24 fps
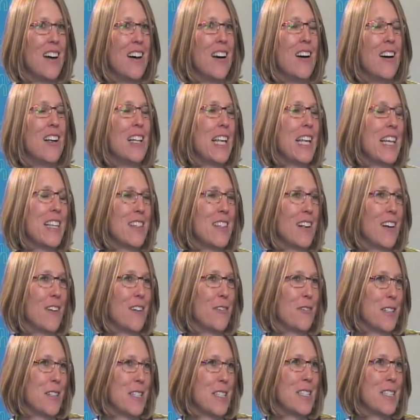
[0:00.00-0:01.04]
all I
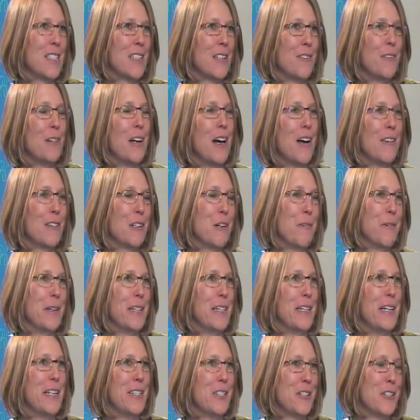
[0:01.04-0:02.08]
thought was, oh, well, I'll go in
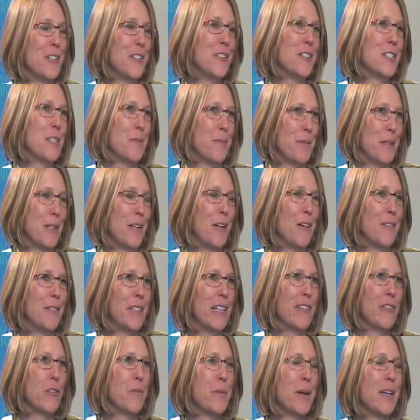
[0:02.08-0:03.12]
and introduce him. you know,
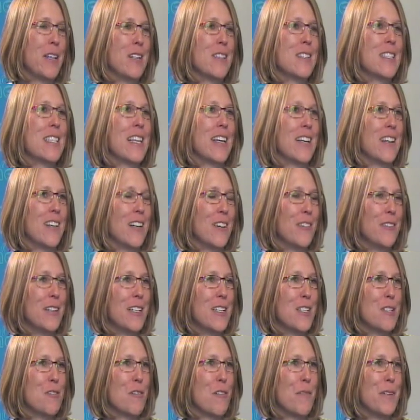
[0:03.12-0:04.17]
and everybody will say, oh,
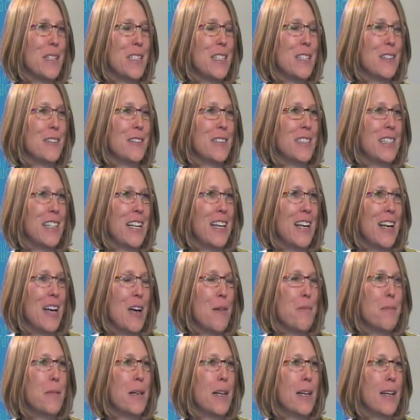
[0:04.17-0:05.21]
here's what we do. And,
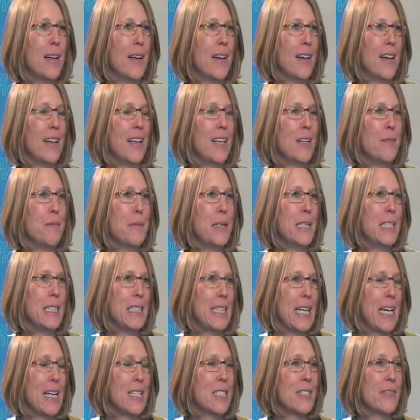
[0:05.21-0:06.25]
uh -huh. But he
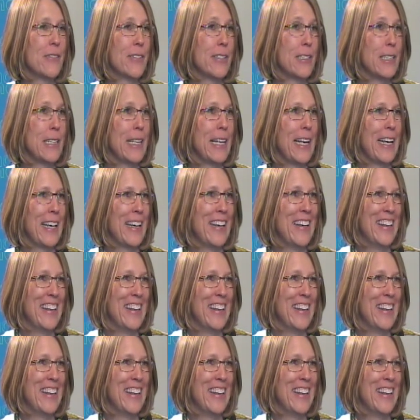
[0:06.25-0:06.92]
immediately asked for clay.